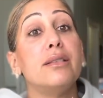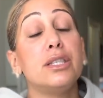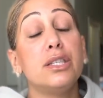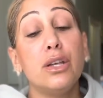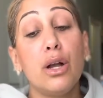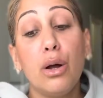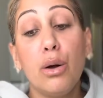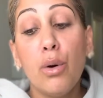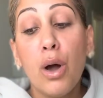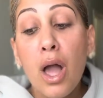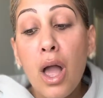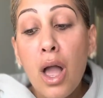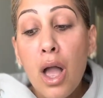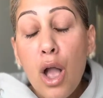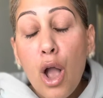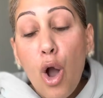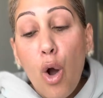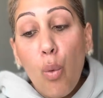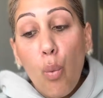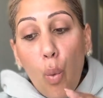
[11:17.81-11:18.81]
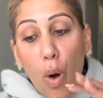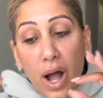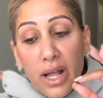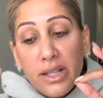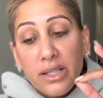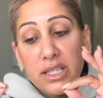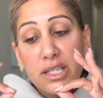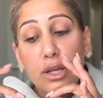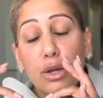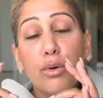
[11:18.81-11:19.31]
So
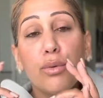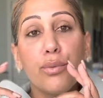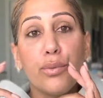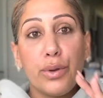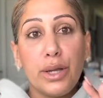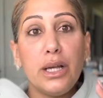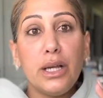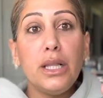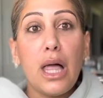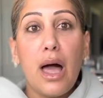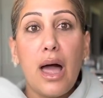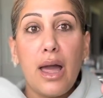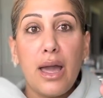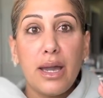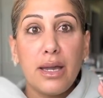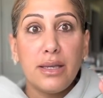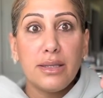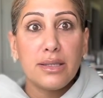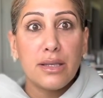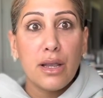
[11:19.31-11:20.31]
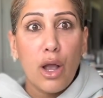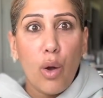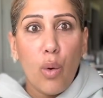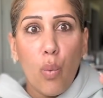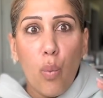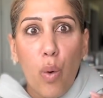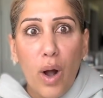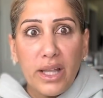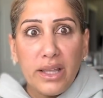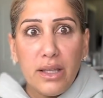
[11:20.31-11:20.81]
once you realize
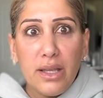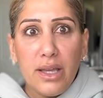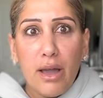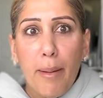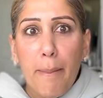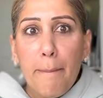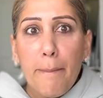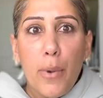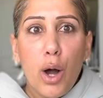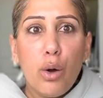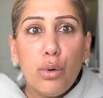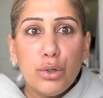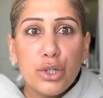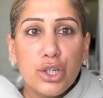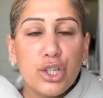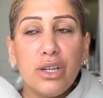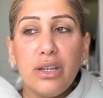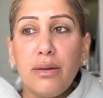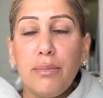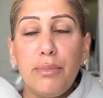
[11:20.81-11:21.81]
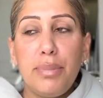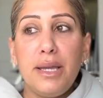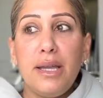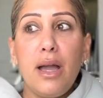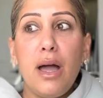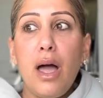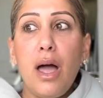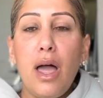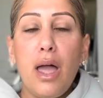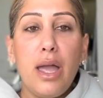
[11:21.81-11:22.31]
what the emotion
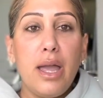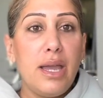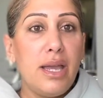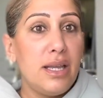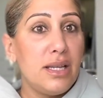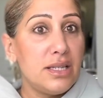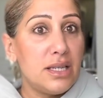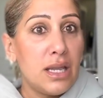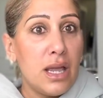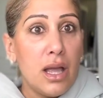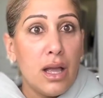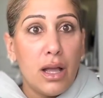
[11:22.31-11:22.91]
behind